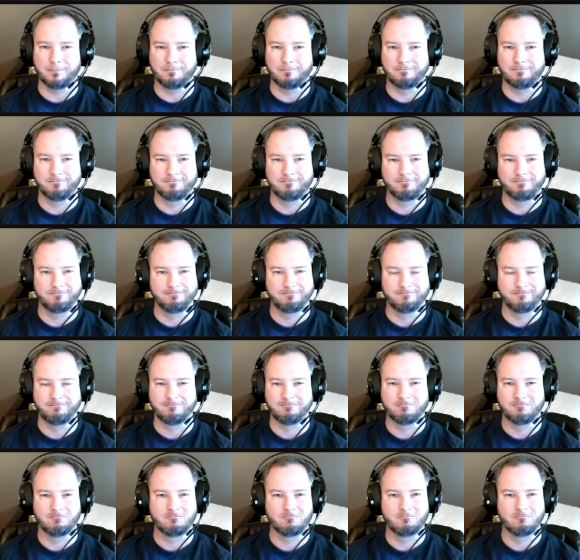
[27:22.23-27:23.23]

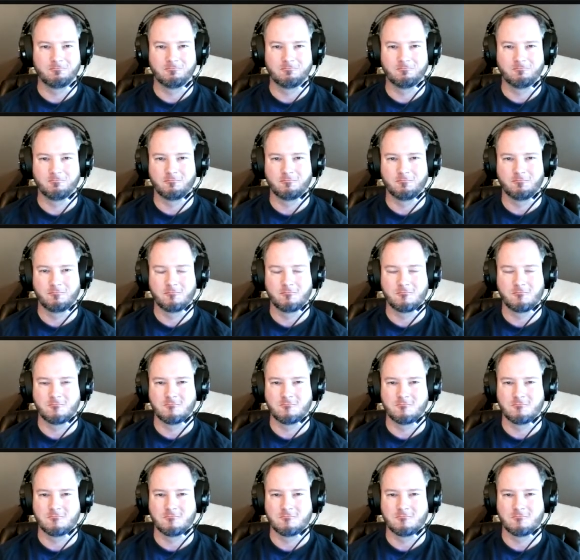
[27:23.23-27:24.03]
Nothing is said.